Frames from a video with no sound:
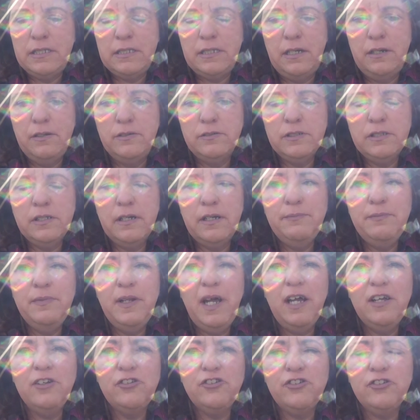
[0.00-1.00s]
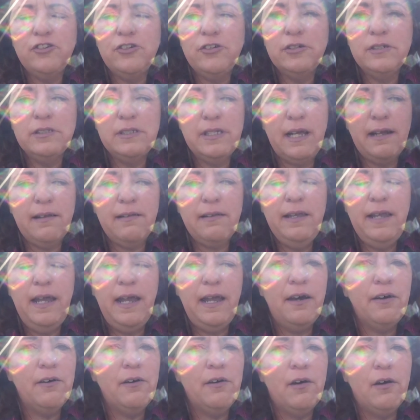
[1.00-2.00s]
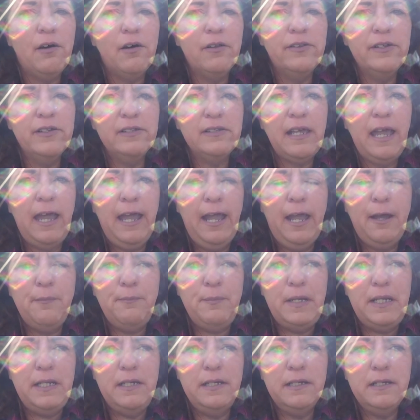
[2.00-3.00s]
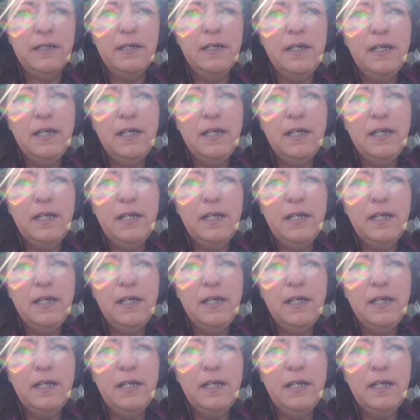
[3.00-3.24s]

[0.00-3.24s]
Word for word: don't, so I'm not sure exactly how all this happened